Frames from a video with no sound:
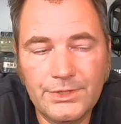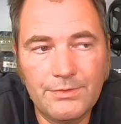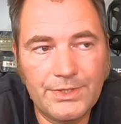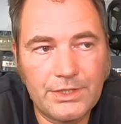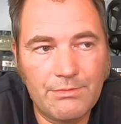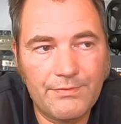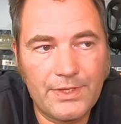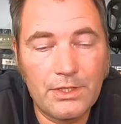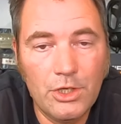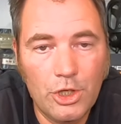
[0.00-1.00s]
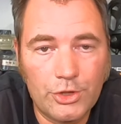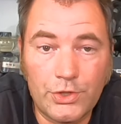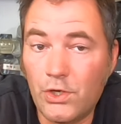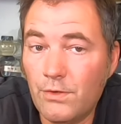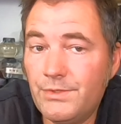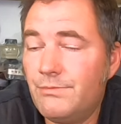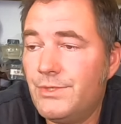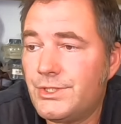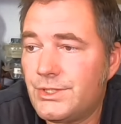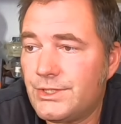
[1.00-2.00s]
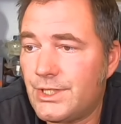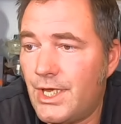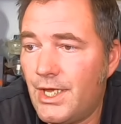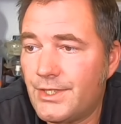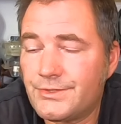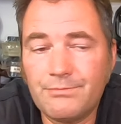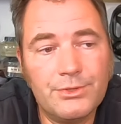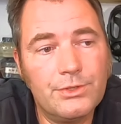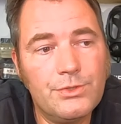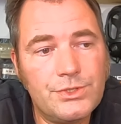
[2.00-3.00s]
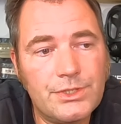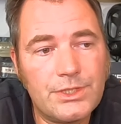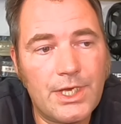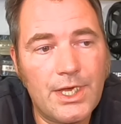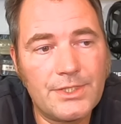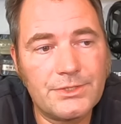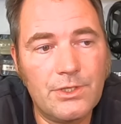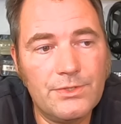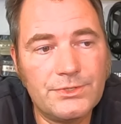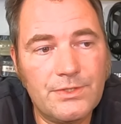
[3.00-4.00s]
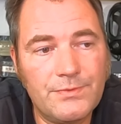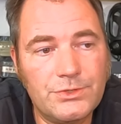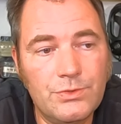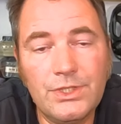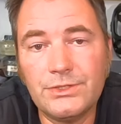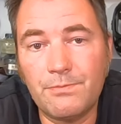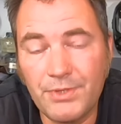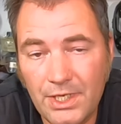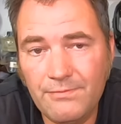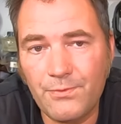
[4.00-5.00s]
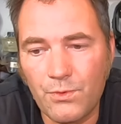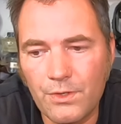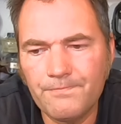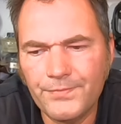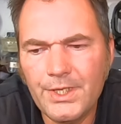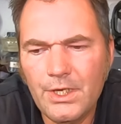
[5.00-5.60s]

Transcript: You know, when they come up with that carbon emission tax and pollution tax and all this stuff that you get to pay for,